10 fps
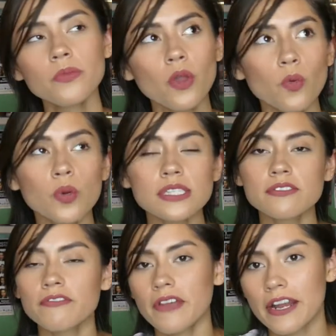was
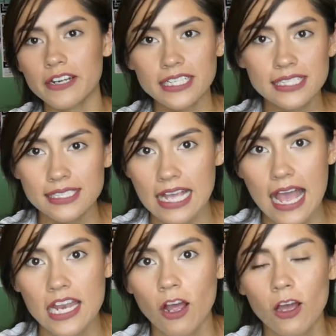very
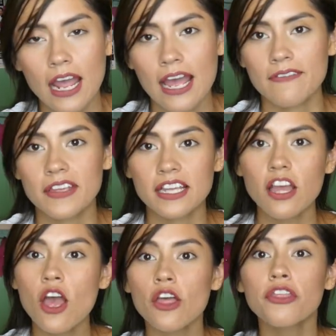set on having
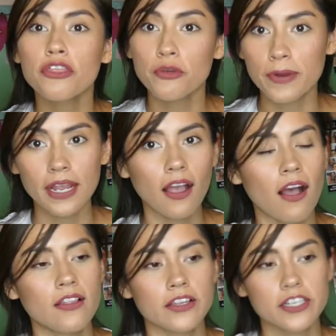3
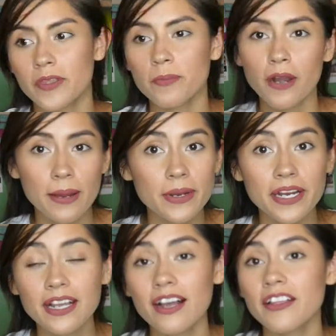colors. Your
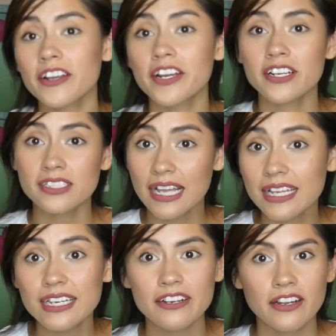primary color, your
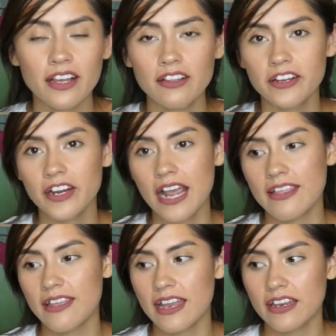secondary color,
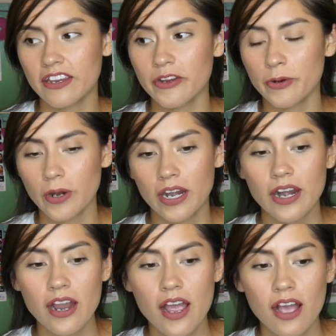and then your
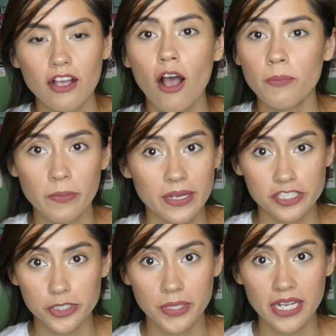
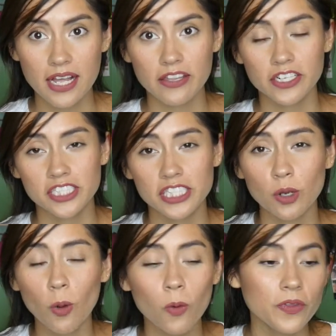complementary color. She
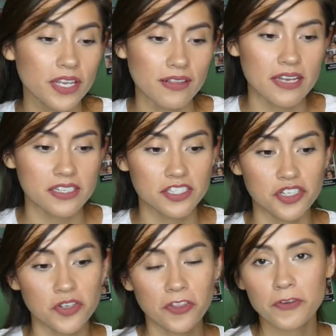only allowed us
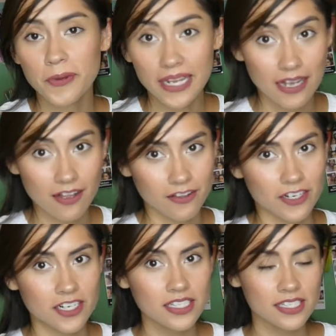to do 3
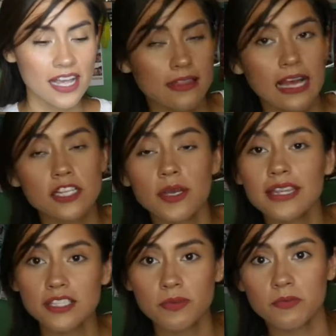colors. That's why
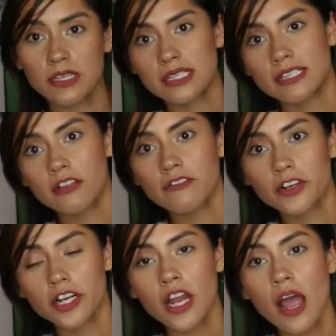this one was
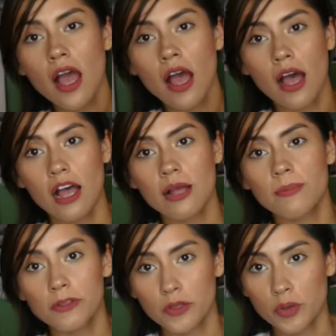silver,
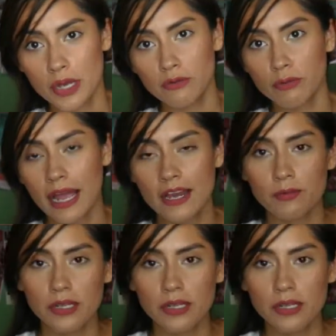blue, and red,